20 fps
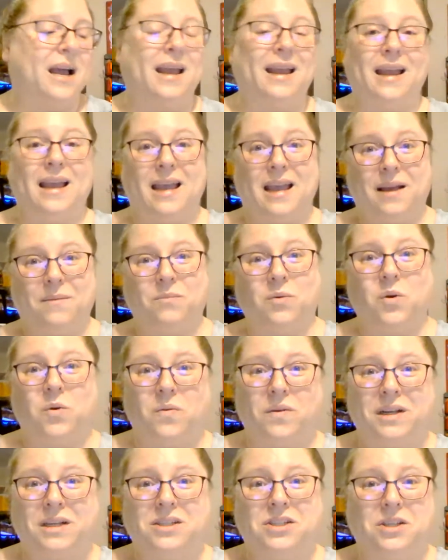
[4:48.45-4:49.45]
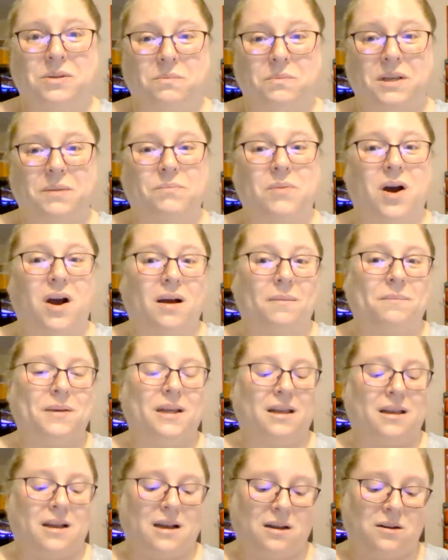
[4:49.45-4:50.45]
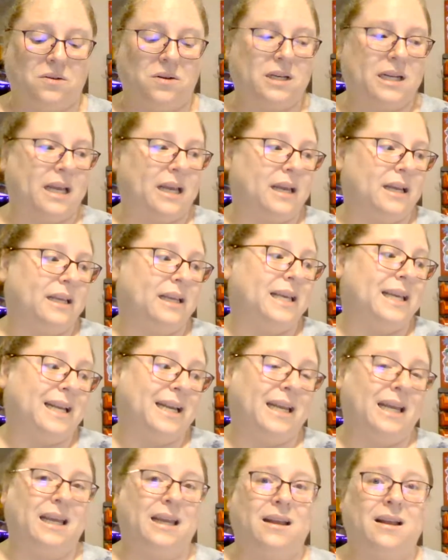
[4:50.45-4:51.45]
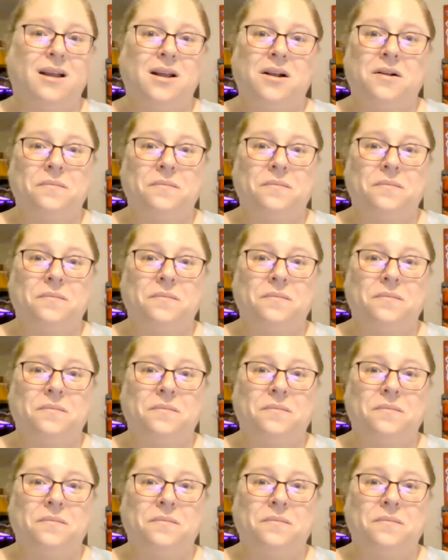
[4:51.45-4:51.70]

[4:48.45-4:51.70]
I am going to be popping out and getting